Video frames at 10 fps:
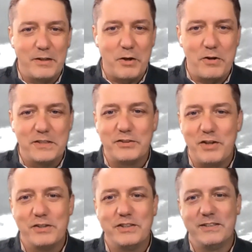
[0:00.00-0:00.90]
Curtis
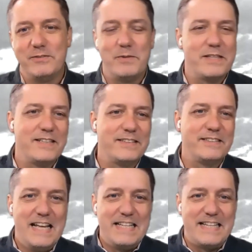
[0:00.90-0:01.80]
Sergeant with
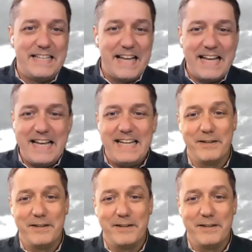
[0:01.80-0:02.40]
us today.